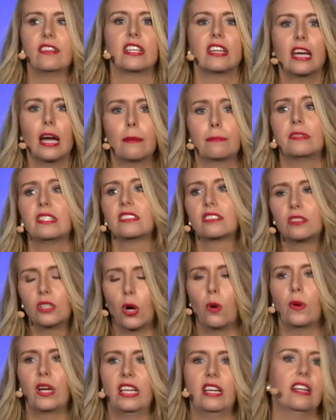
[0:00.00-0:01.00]
and kept this
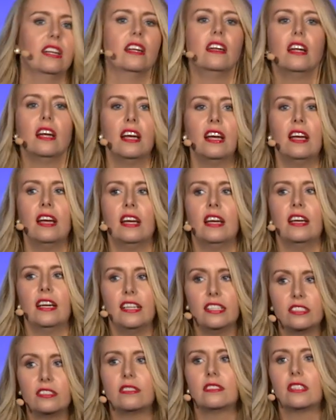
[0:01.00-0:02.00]
going. And
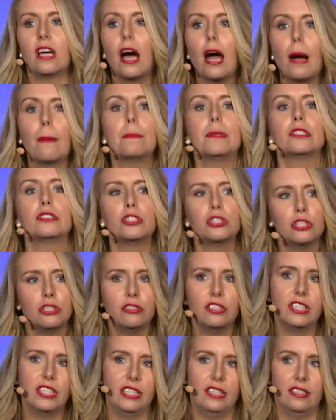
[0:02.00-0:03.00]
the
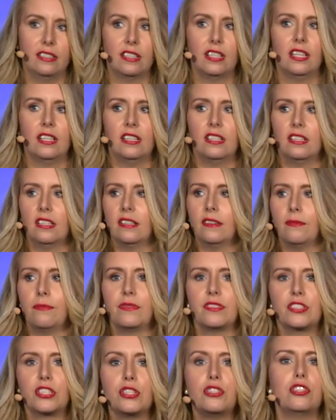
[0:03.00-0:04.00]
opportunity
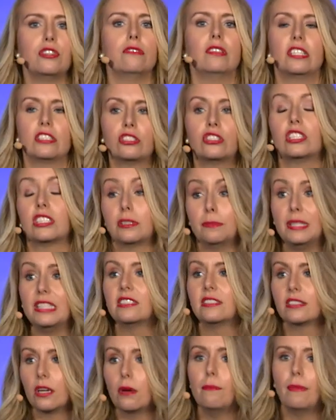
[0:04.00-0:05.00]
to do this just
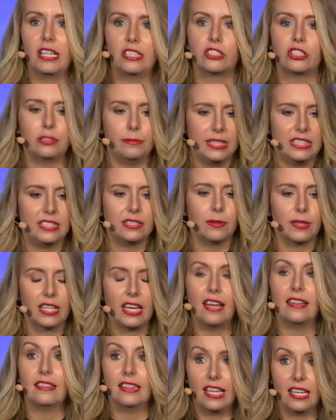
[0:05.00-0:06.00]
means so much to me. So
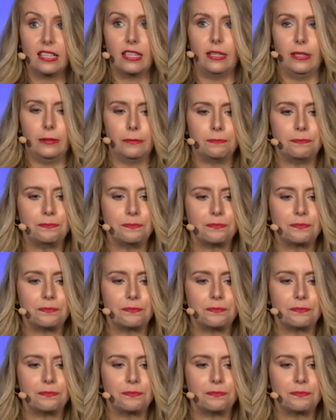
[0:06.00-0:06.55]
again, thank you.